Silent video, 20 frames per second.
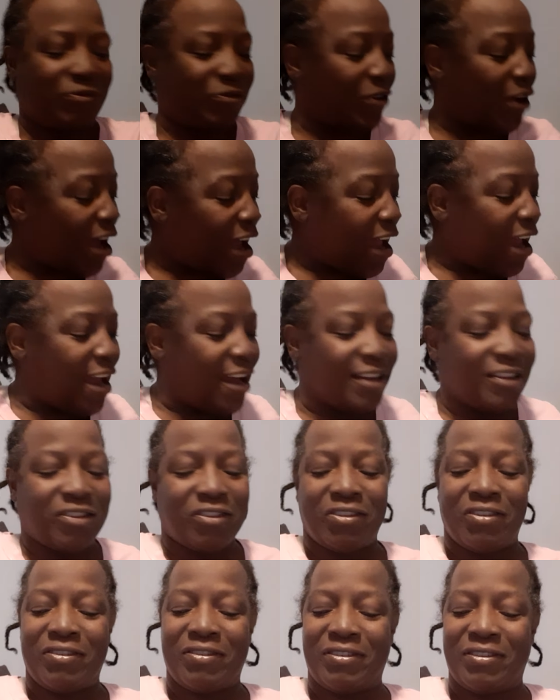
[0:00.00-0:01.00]

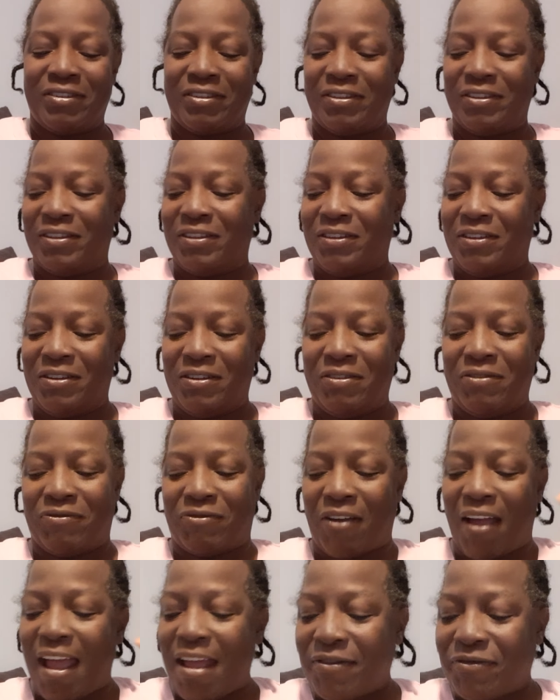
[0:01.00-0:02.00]
fries,
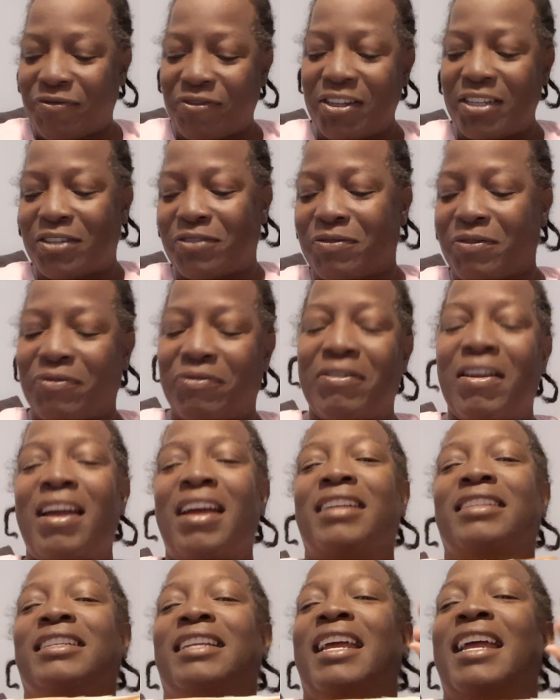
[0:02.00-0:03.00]
fried fish with
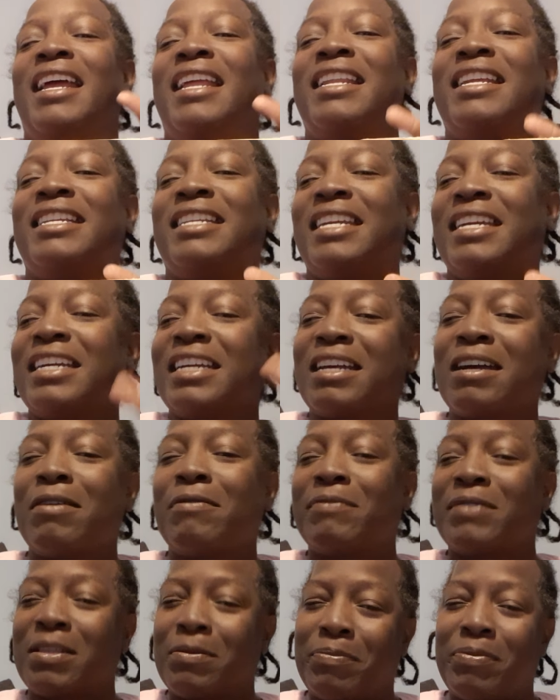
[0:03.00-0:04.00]
fries. And it didn't
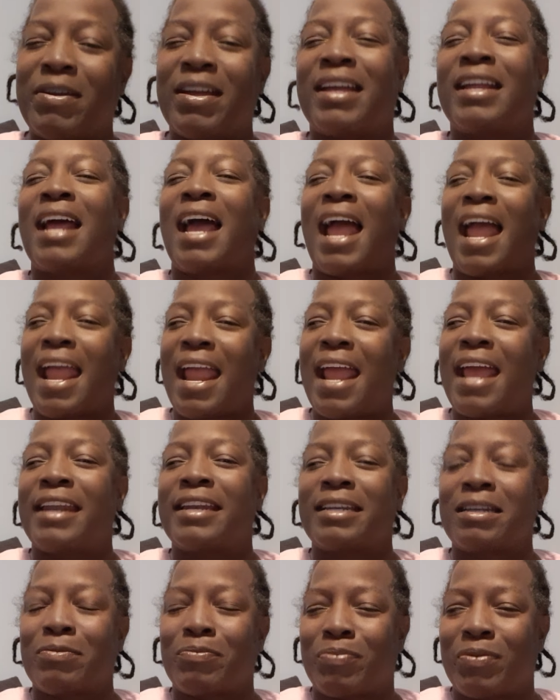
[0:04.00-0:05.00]
come with the bread. I
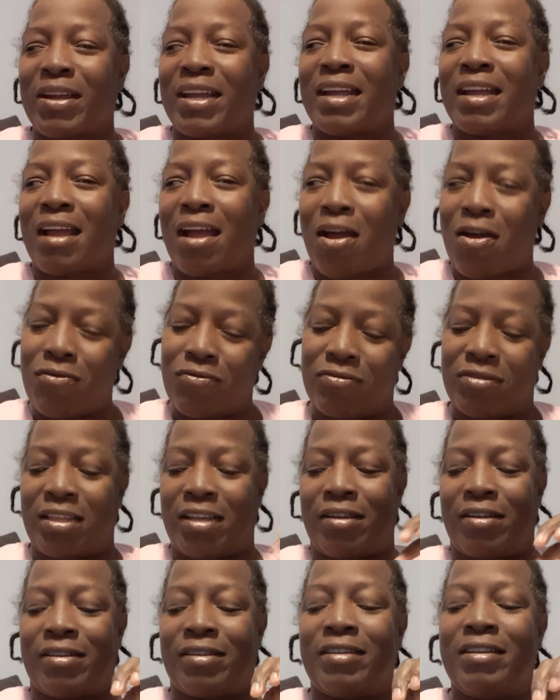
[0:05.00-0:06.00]
added the bread on
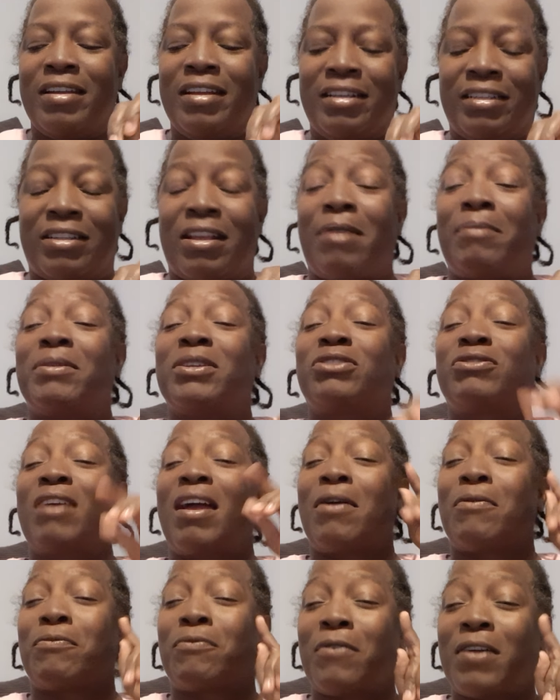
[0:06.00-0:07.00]
there. So, I'm going to
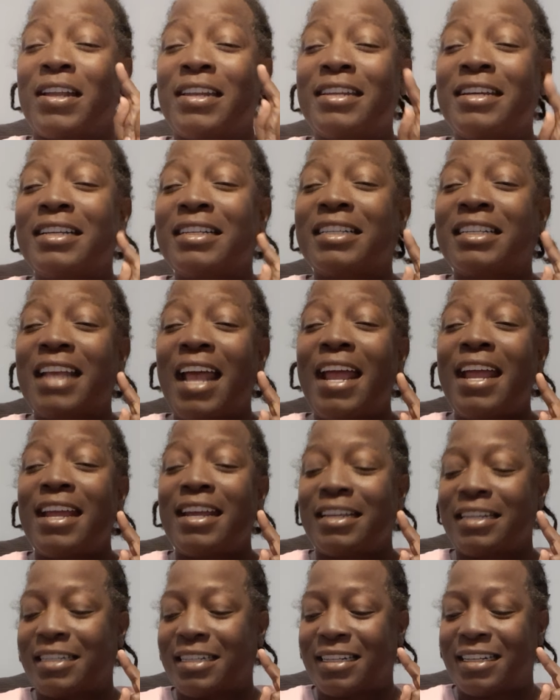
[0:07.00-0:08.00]
try one little
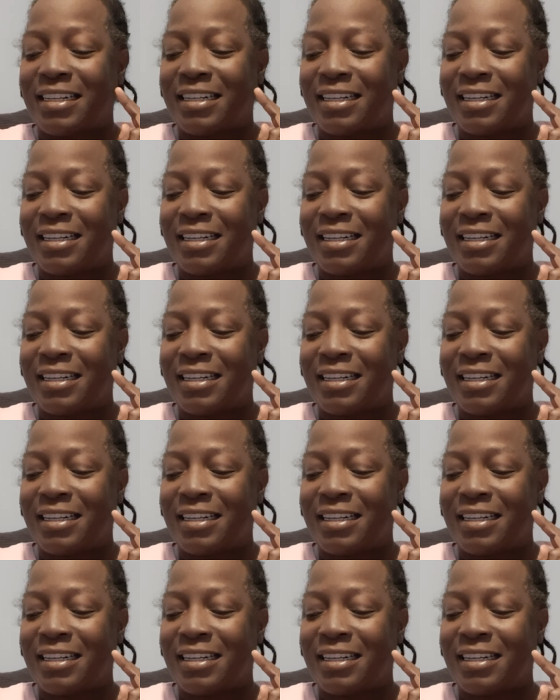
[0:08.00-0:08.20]
taste.